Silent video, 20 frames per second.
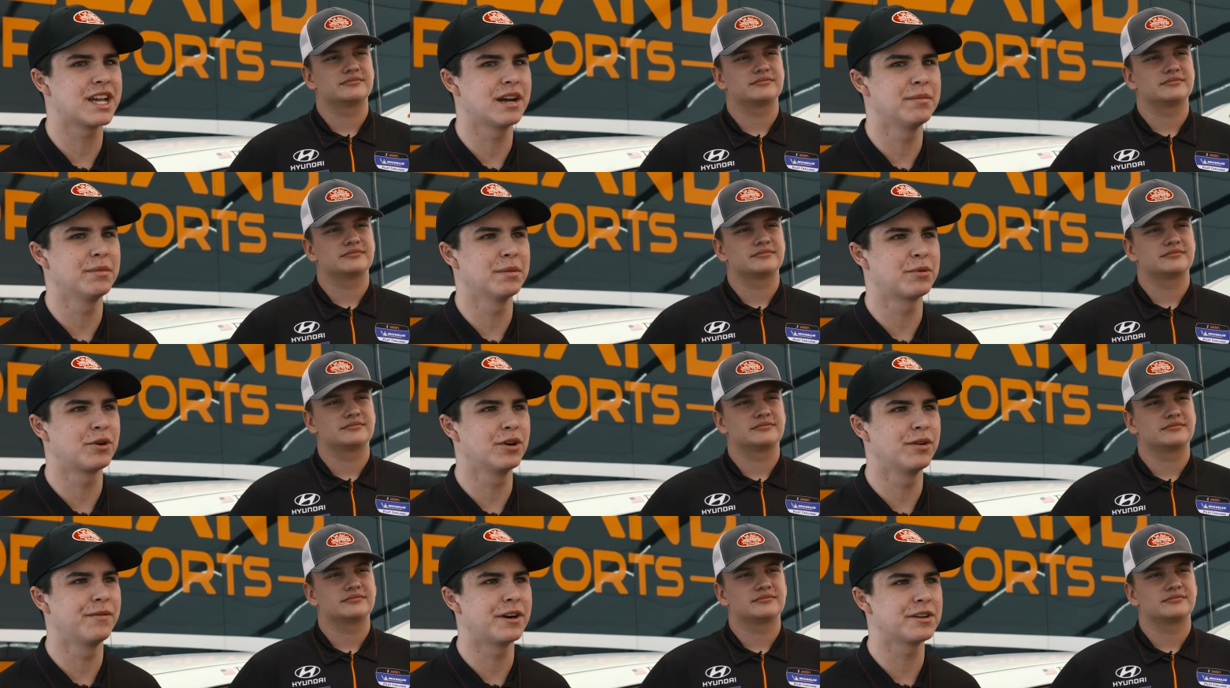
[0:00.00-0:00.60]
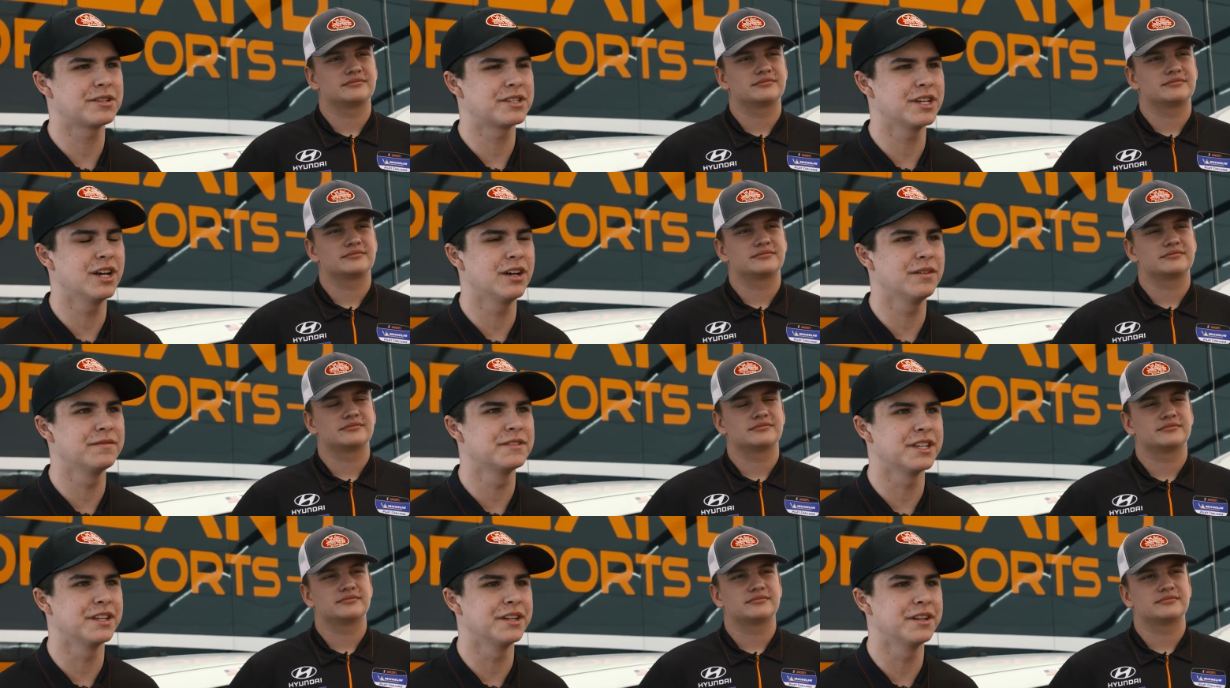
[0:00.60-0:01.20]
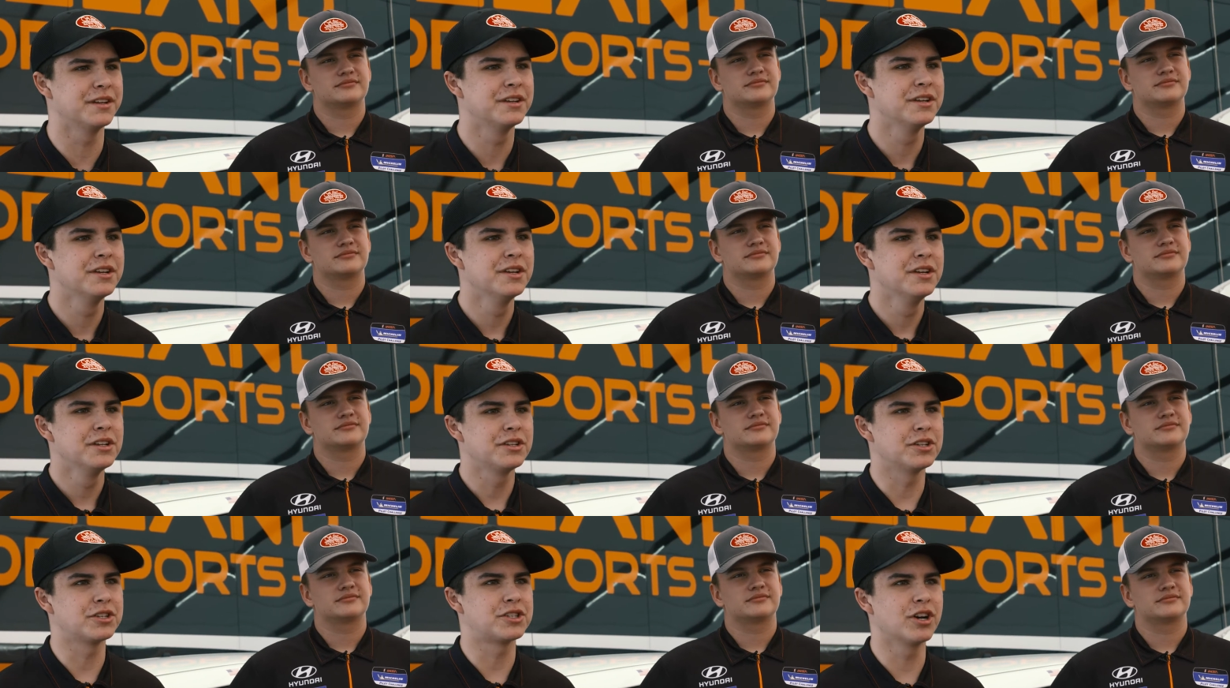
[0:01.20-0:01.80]
Speaker 1: come and prove ourselves and
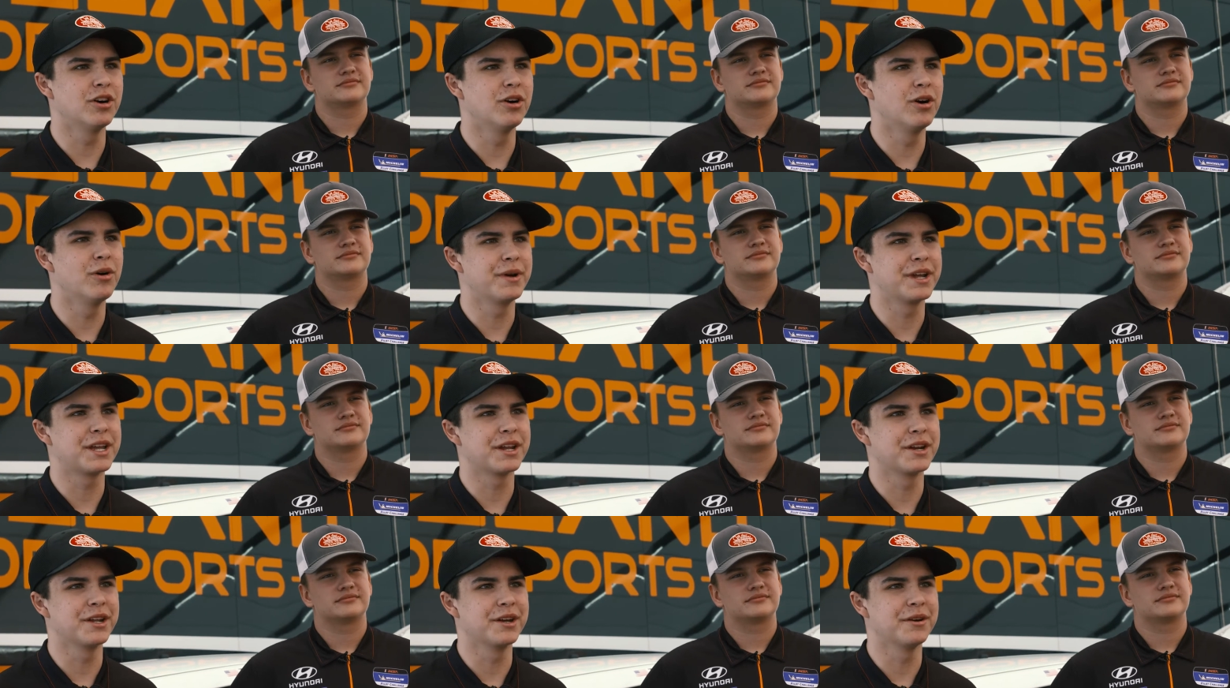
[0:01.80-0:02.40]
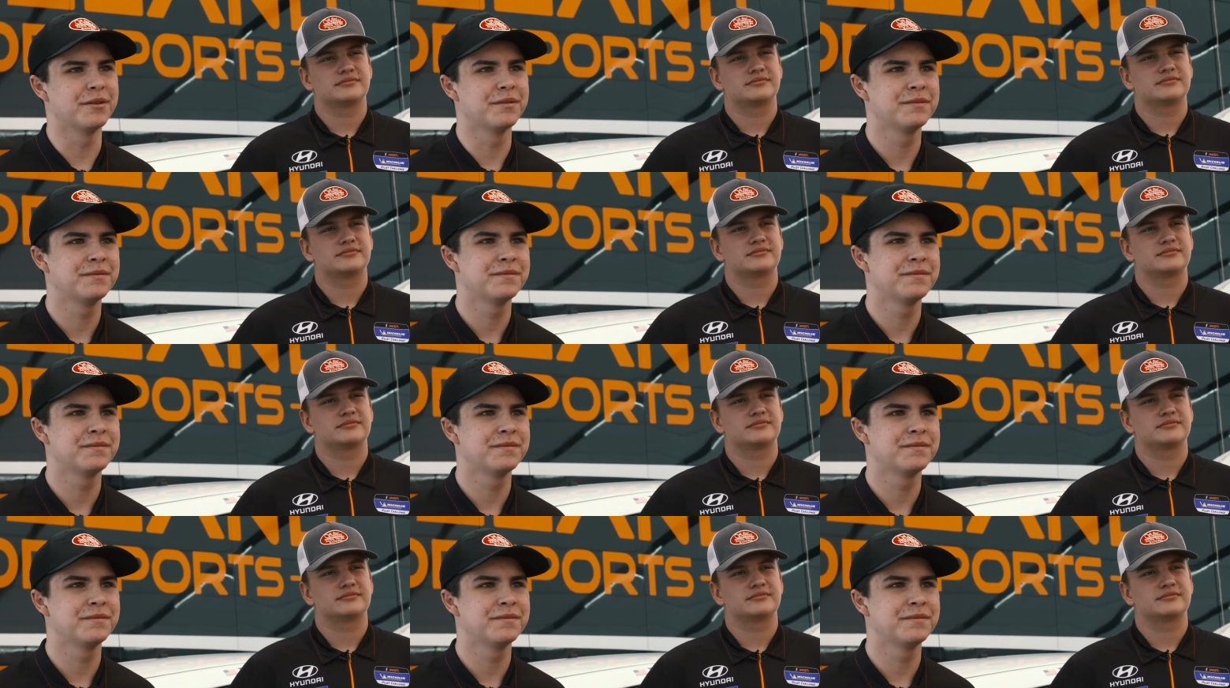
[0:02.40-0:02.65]
to show what we can do.